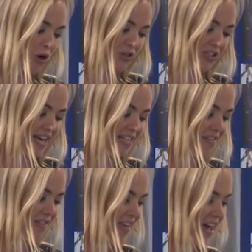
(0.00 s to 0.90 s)
God
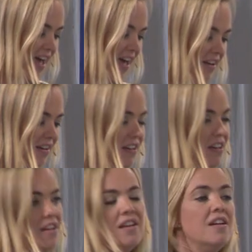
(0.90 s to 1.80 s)
isn't there.
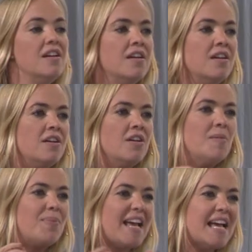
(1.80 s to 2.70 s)

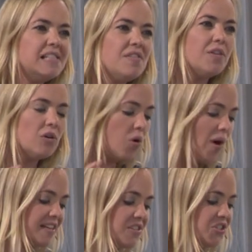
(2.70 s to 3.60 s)
But isn't the
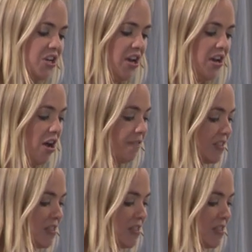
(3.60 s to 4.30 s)
question of